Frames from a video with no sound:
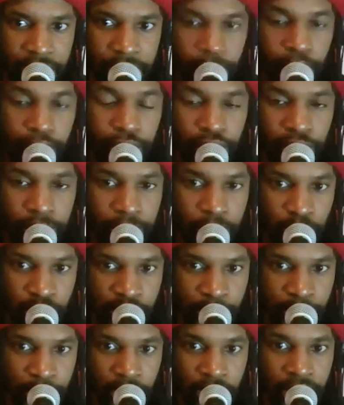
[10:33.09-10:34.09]
But for the most
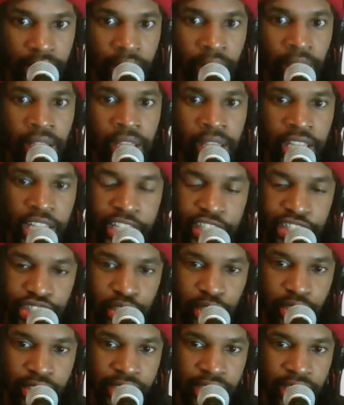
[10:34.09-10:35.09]
part, it's
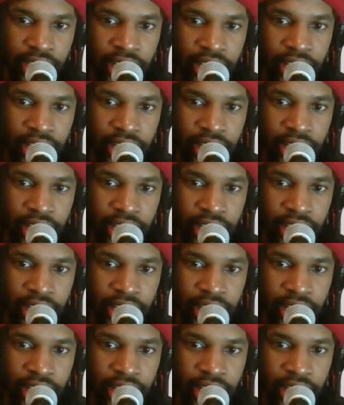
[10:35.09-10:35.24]
just